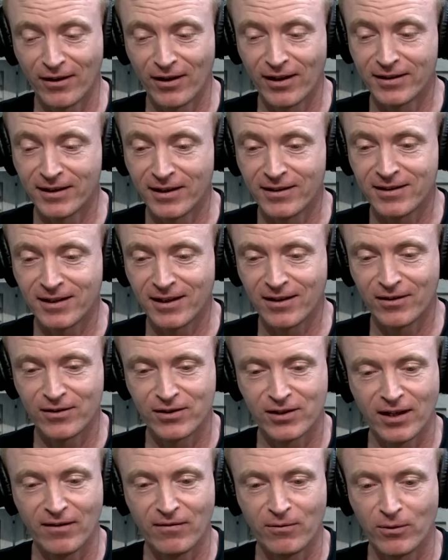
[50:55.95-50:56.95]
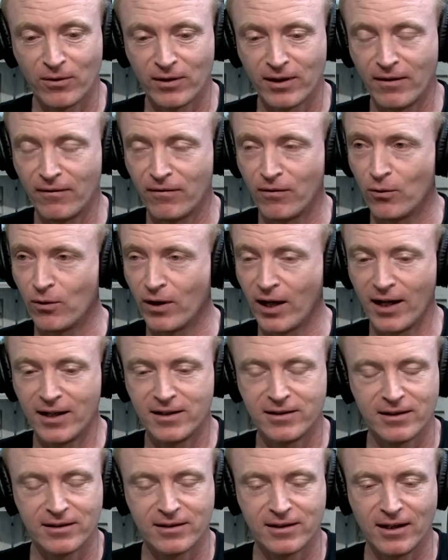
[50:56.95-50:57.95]
I dead set got chafe walking that
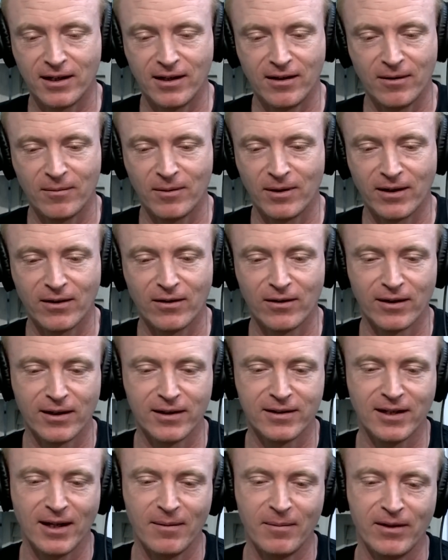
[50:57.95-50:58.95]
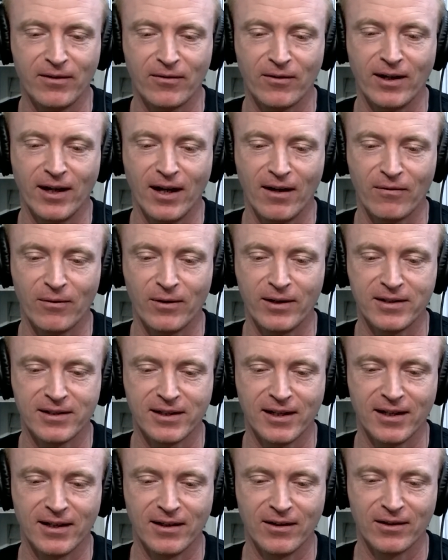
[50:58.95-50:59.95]
4Ks yesterday. Oh my God, it'd take me 3.5 weeks
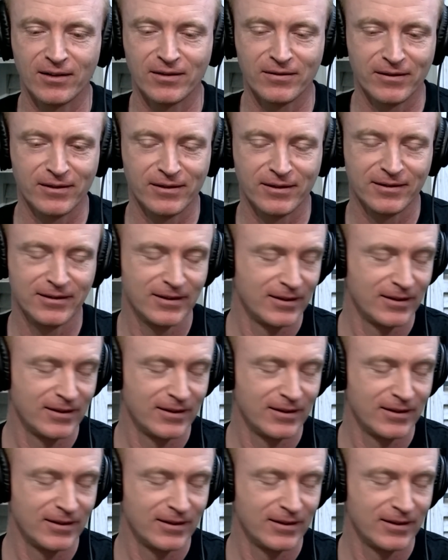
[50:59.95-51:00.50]
to get to Gosford.